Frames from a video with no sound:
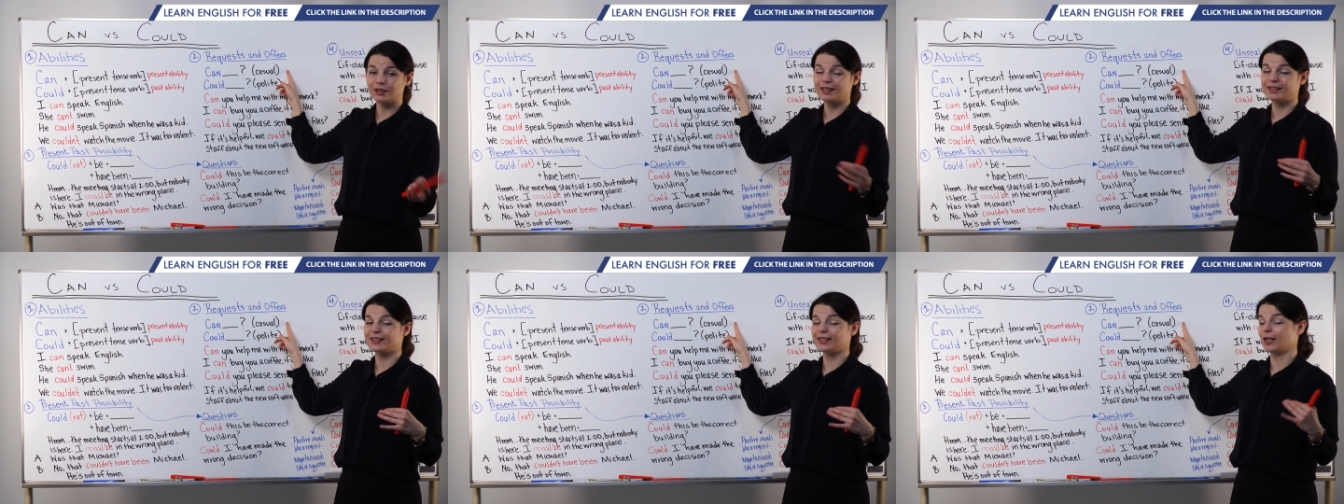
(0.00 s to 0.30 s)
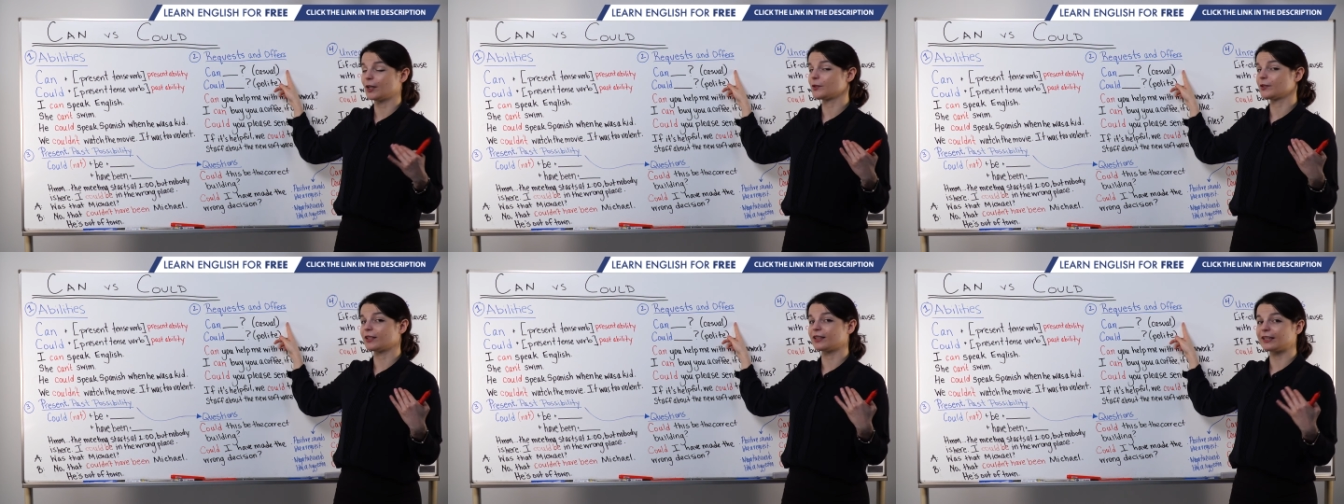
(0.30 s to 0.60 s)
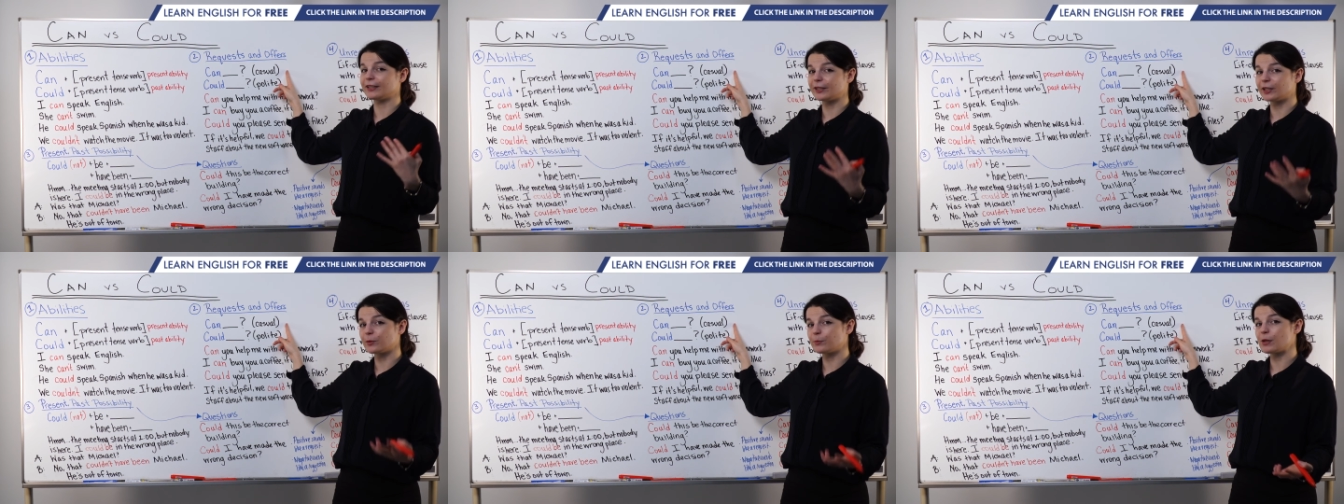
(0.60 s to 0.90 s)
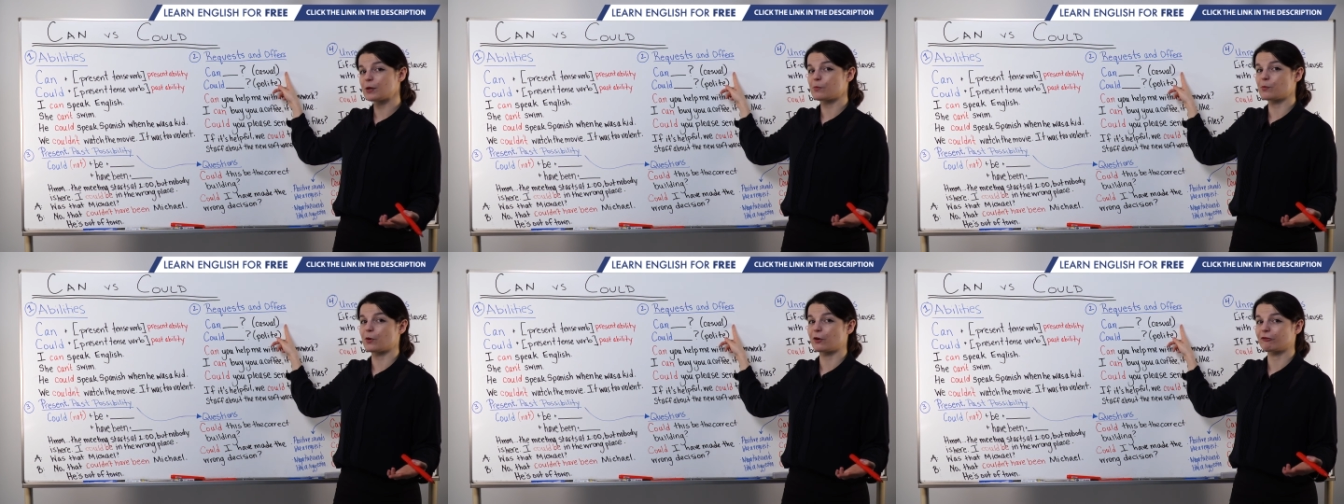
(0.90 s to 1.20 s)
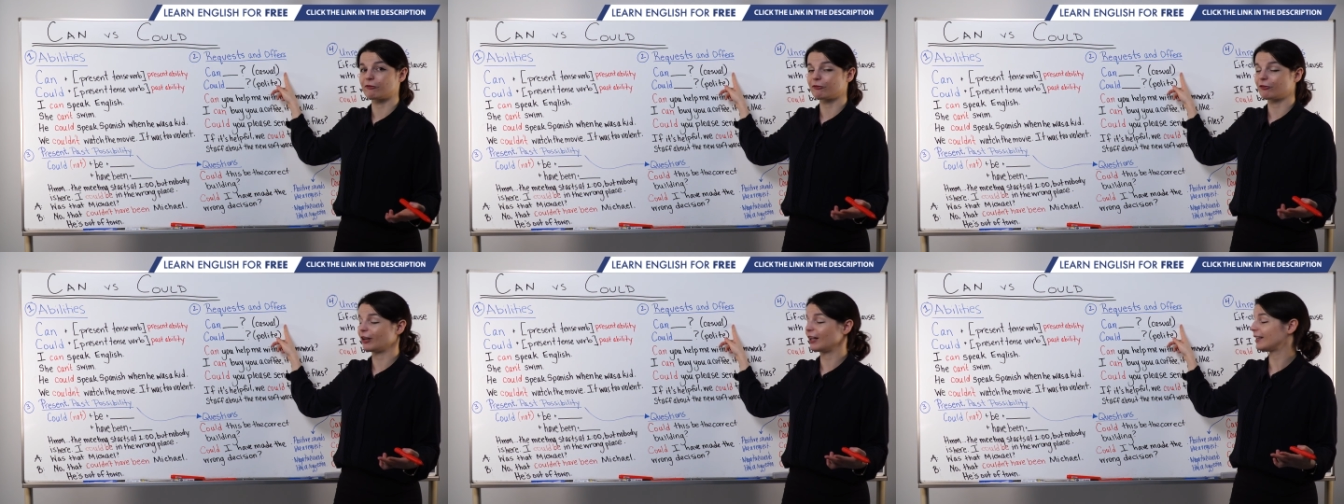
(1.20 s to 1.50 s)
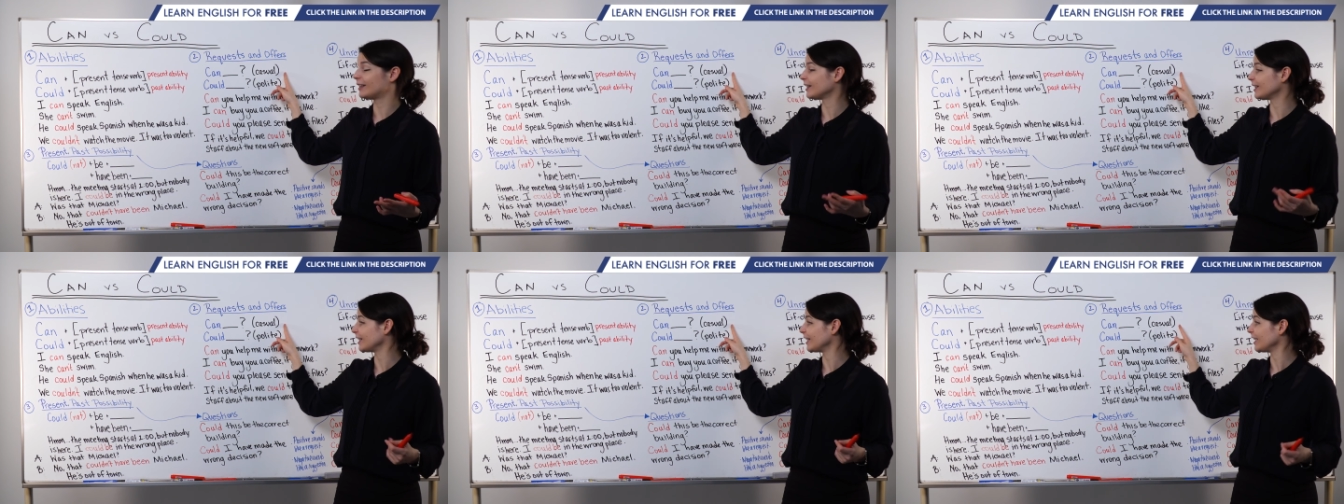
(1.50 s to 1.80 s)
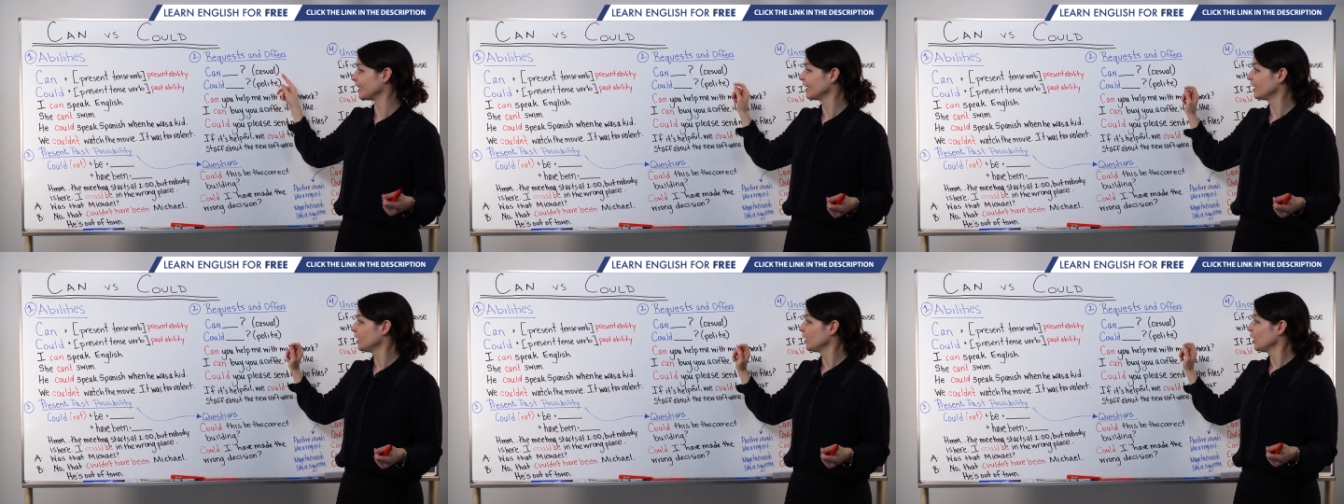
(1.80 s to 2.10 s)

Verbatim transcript: It sounds a little bit more friendly.